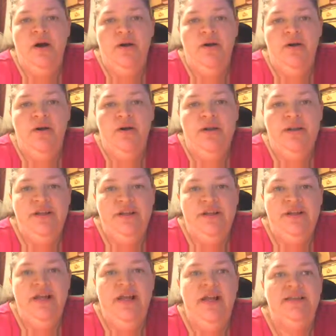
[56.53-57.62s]
hard
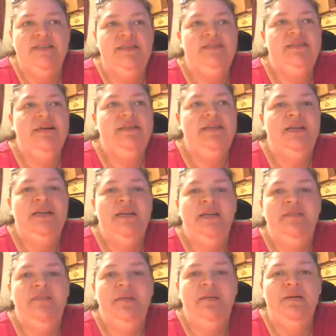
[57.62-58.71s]
and I still have to get
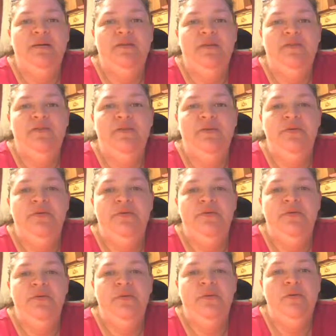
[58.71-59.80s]
up and make myself
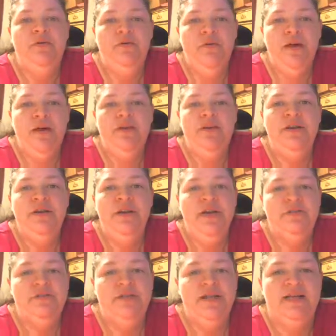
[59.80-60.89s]
do the moving around and the
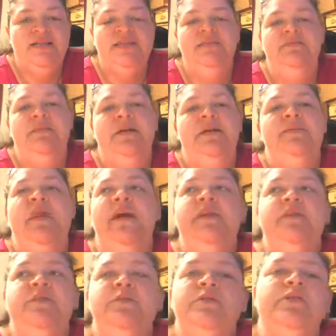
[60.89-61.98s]
exercising, but I
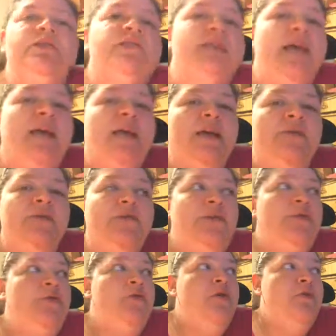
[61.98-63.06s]
just wanted to take a
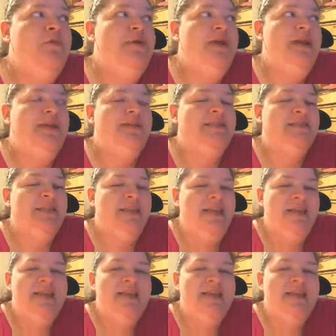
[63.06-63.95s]
few minutes